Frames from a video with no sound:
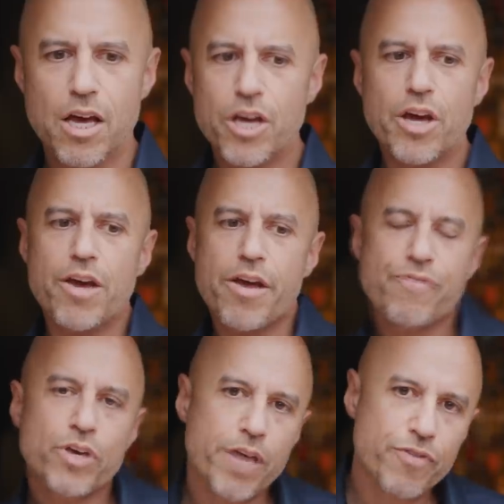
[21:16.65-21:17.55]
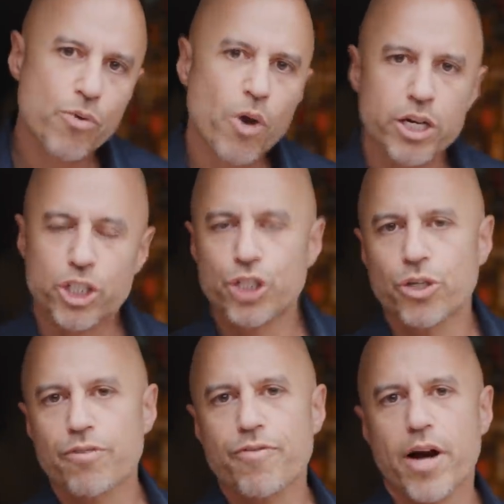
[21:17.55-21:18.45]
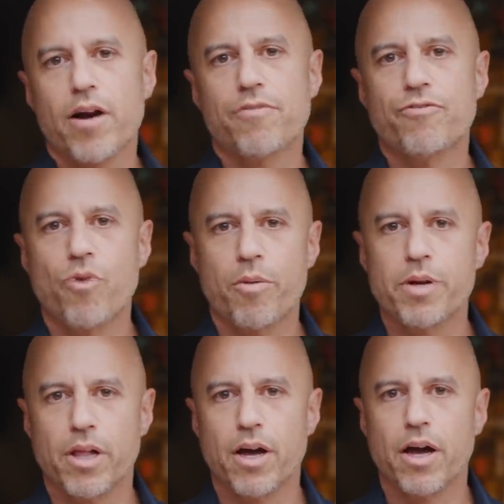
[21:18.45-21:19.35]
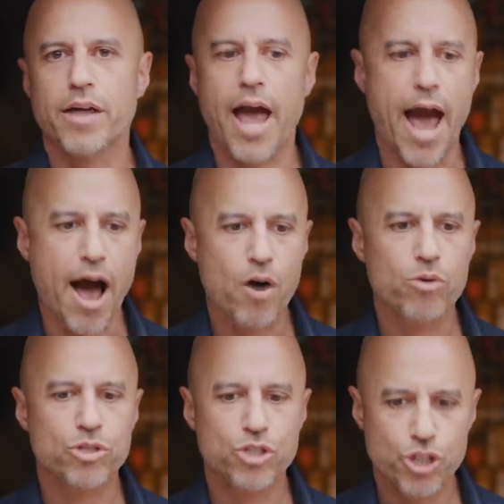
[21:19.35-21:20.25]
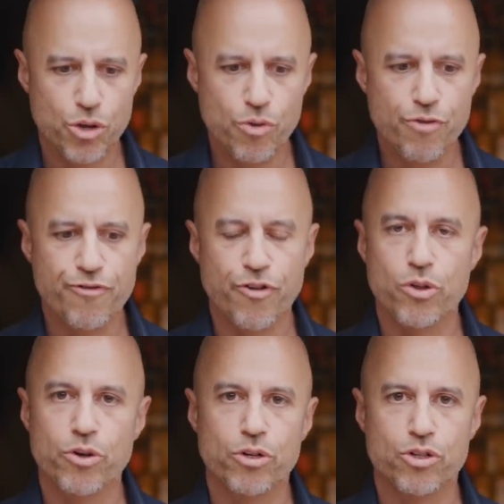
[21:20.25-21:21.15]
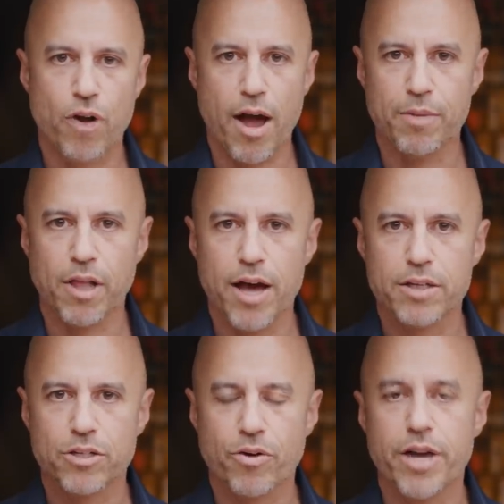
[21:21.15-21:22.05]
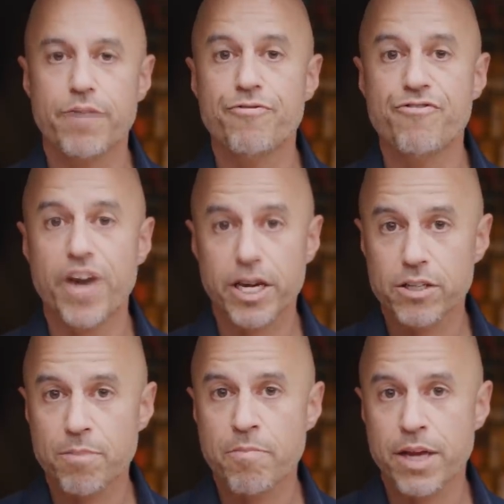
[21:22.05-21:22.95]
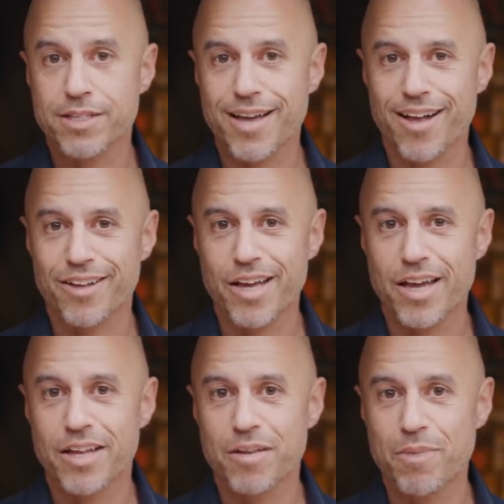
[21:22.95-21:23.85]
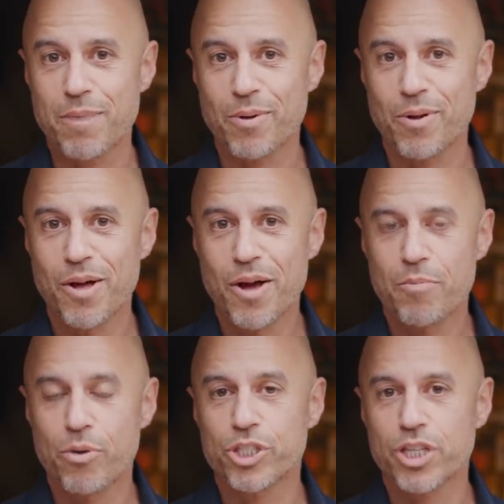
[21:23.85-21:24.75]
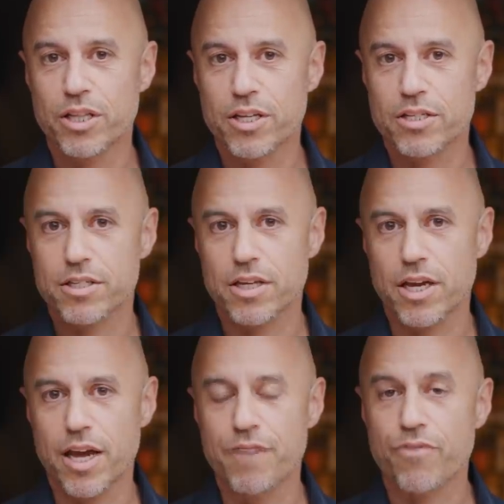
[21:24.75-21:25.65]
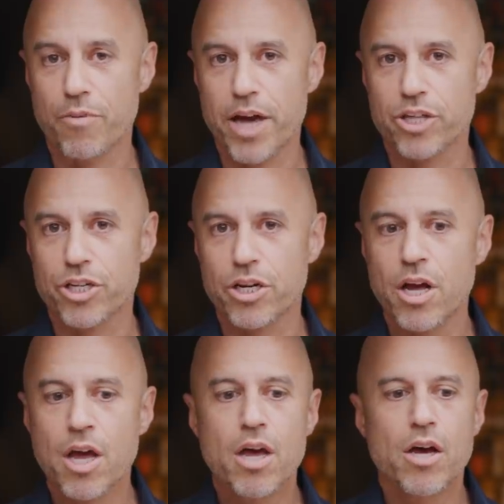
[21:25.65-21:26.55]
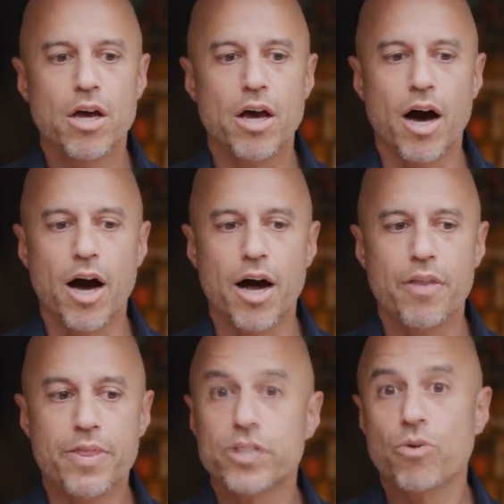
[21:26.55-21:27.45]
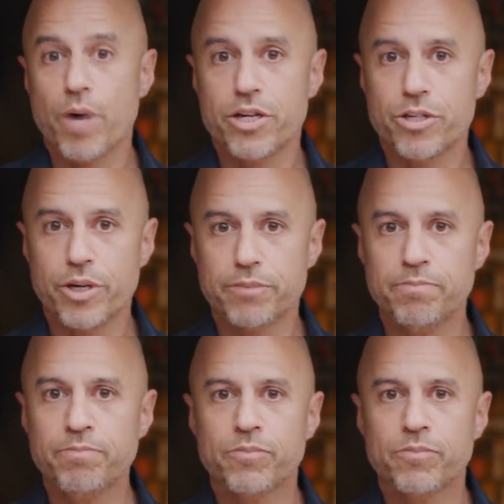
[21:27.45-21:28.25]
If you, if you want a surefire formula on how to further tribalize, create a victim mentality in the people pushing this information, uh, this is the way to do it.